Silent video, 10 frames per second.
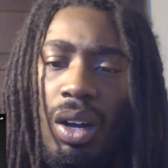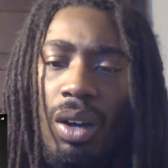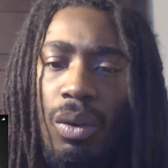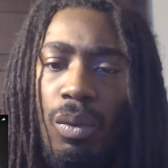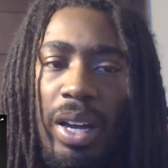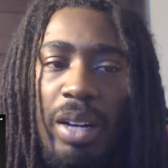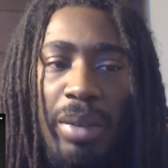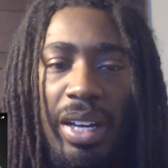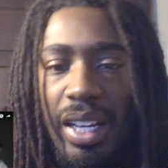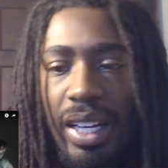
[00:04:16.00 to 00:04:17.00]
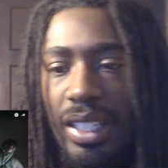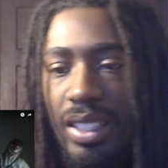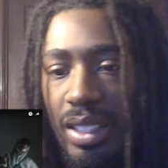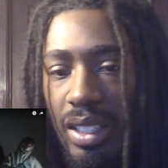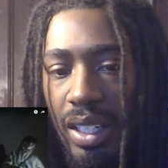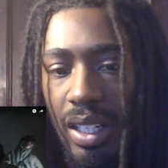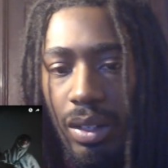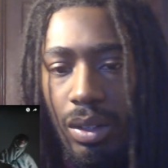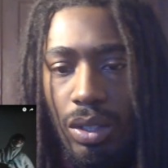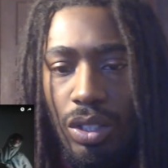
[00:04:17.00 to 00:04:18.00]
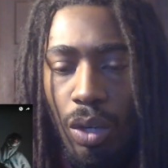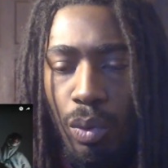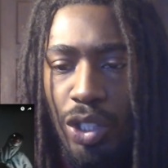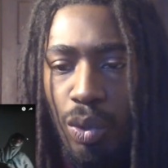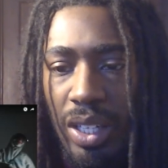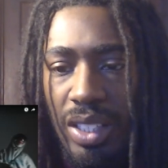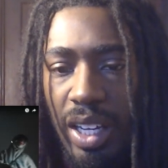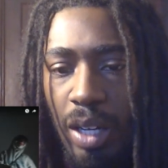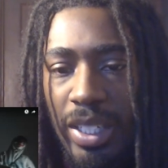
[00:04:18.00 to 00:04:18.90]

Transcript: Wait a minute, it's so which one is him?